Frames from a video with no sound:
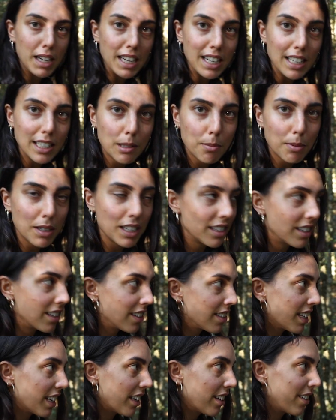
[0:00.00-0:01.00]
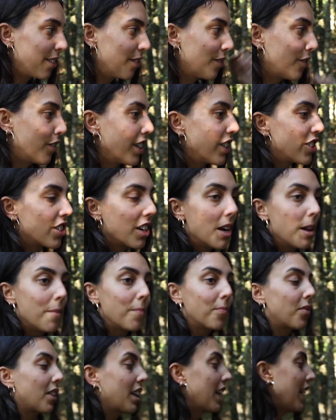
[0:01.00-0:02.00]
bees, but there's like a little fridge.
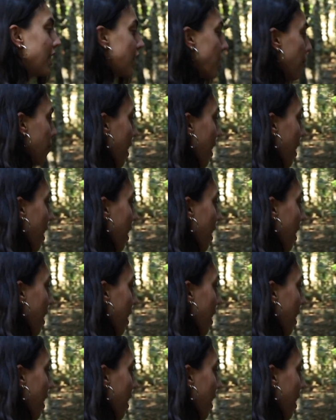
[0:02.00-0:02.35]
Okay, so